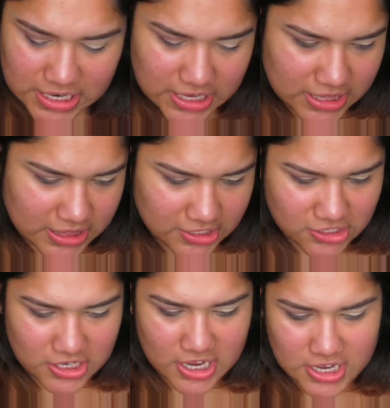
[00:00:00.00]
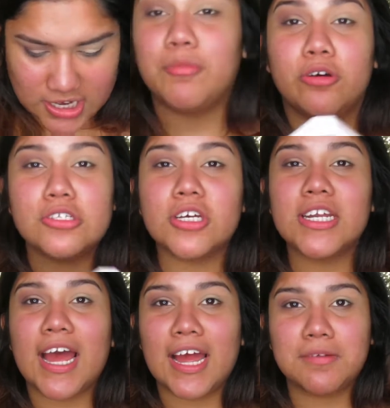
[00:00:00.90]
take the shade. I'm also
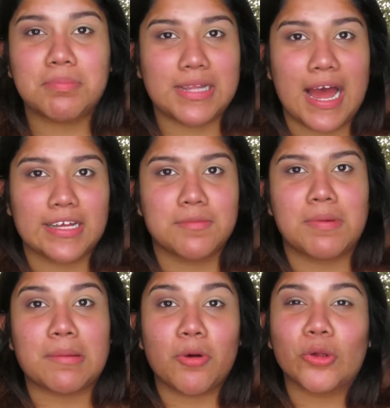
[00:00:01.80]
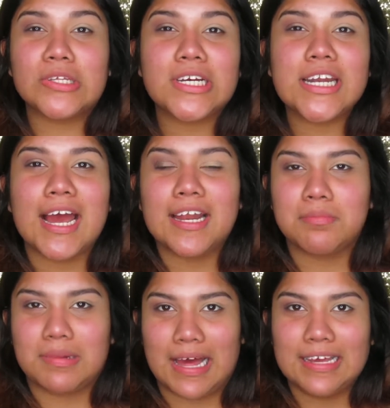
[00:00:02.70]
gonna add black, but I'm only gonna
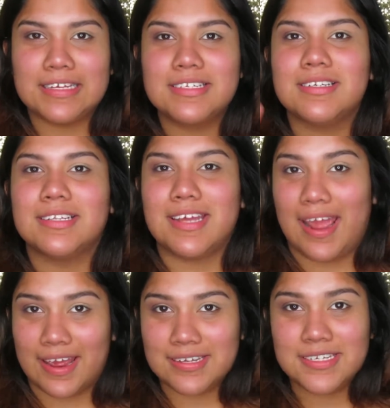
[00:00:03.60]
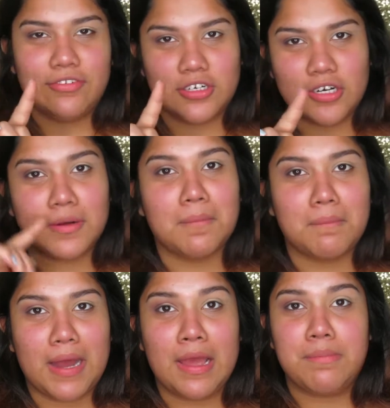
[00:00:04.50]
add black until the end after
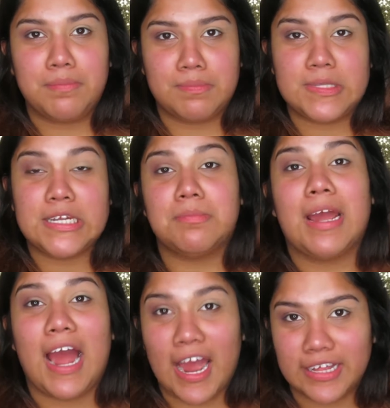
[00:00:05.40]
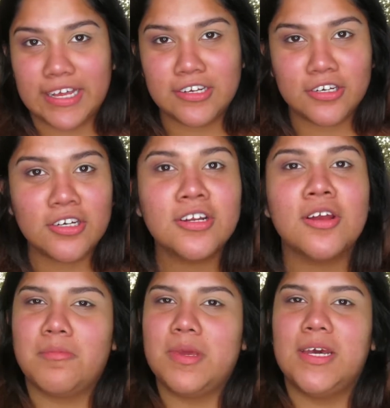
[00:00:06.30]
I did my eyeliner,
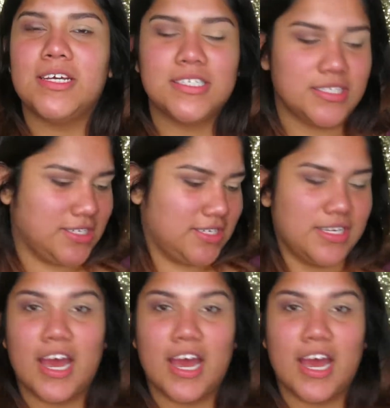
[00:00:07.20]
because